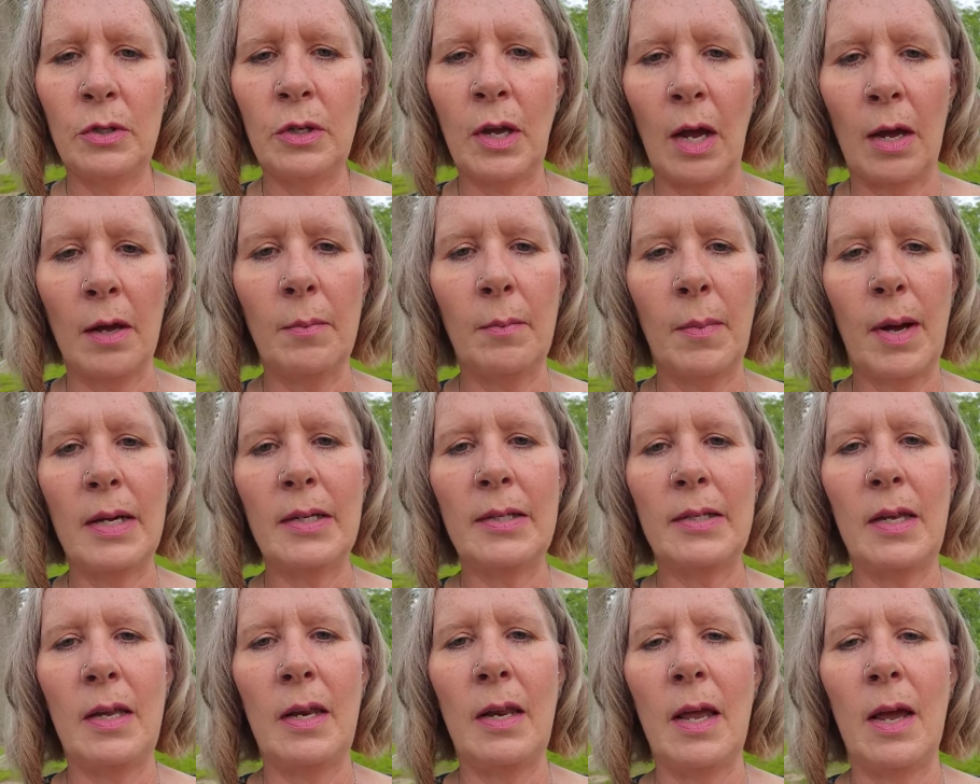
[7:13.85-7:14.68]
get my
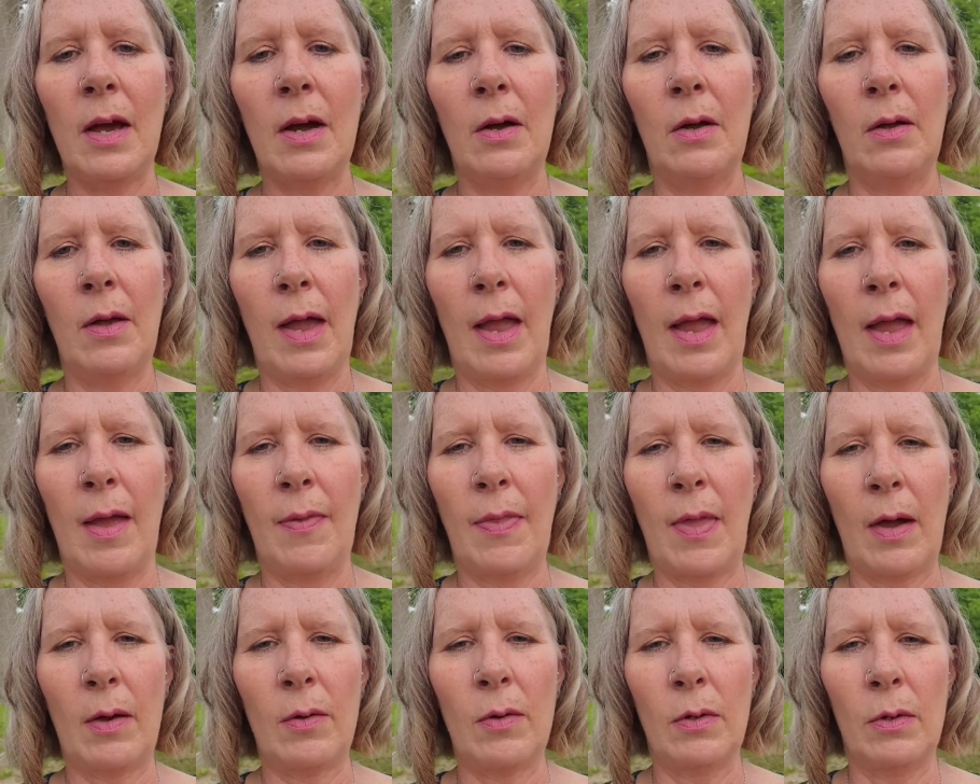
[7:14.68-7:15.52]
CDL
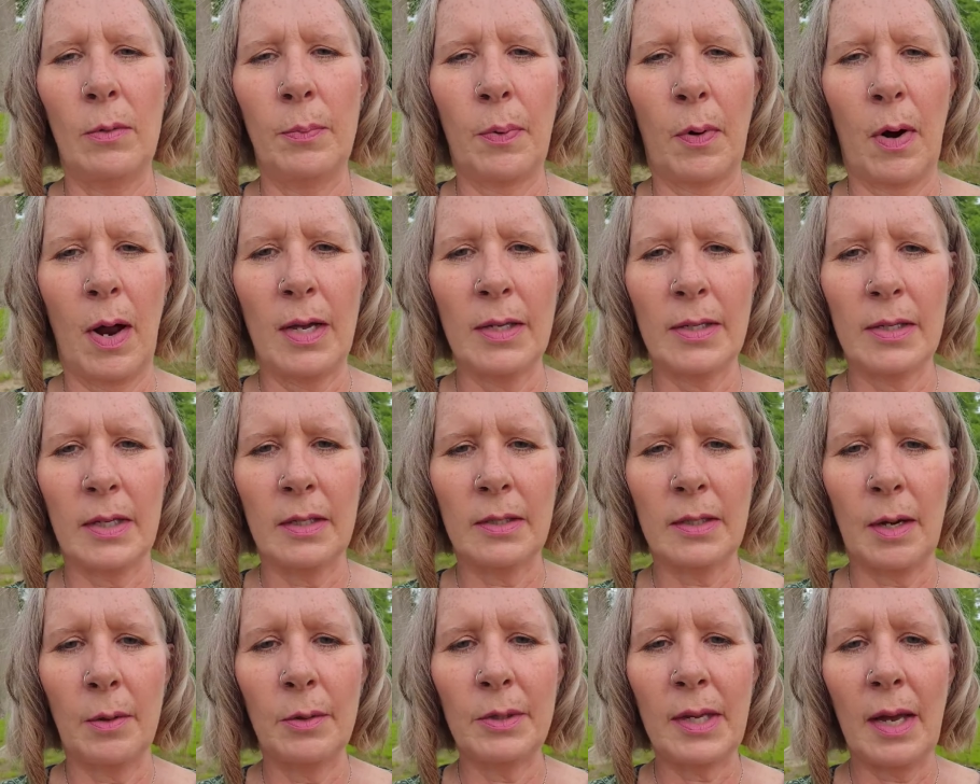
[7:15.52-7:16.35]
and that whole
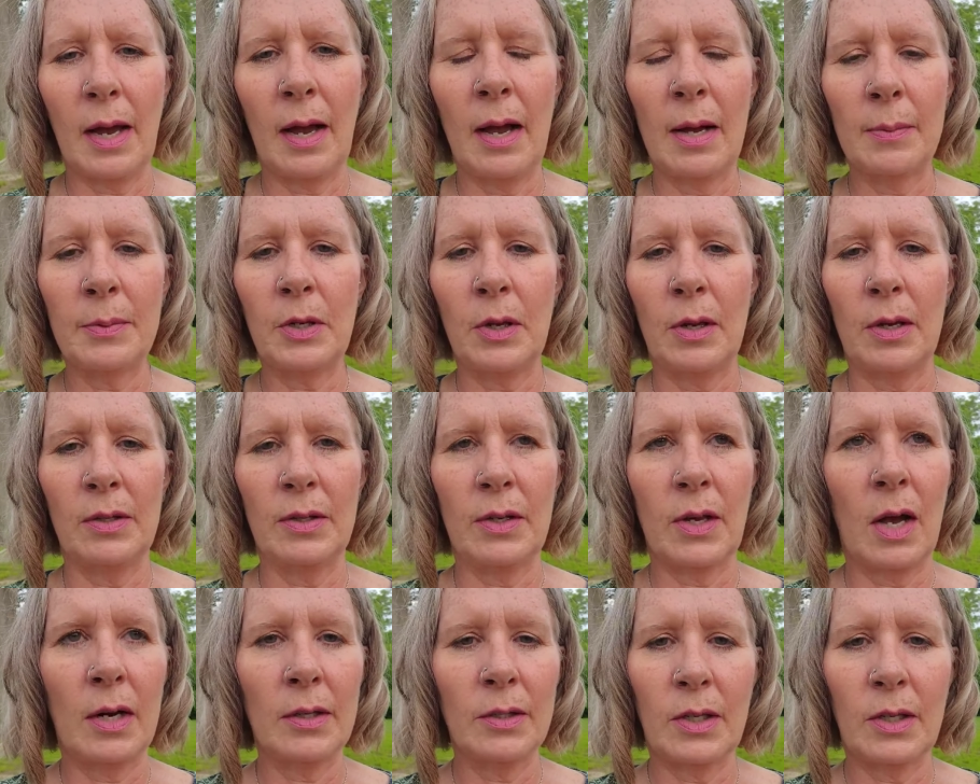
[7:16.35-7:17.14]
process, I was absolutely